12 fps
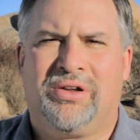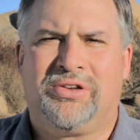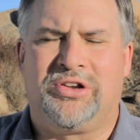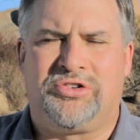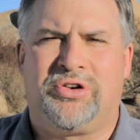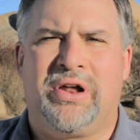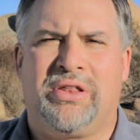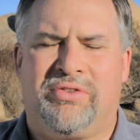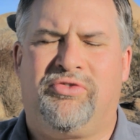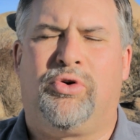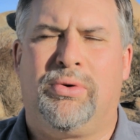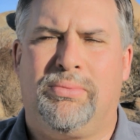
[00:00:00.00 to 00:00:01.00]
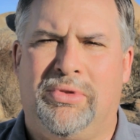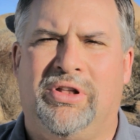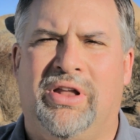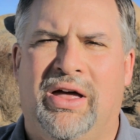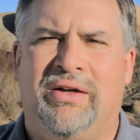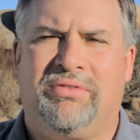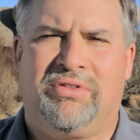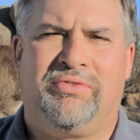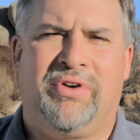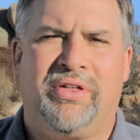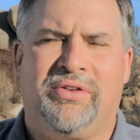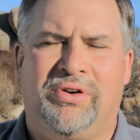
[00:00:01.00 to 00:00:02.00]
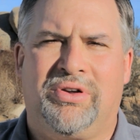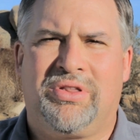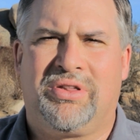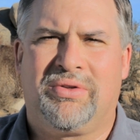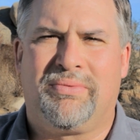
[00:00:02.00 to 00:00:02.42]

to transform the lives of others.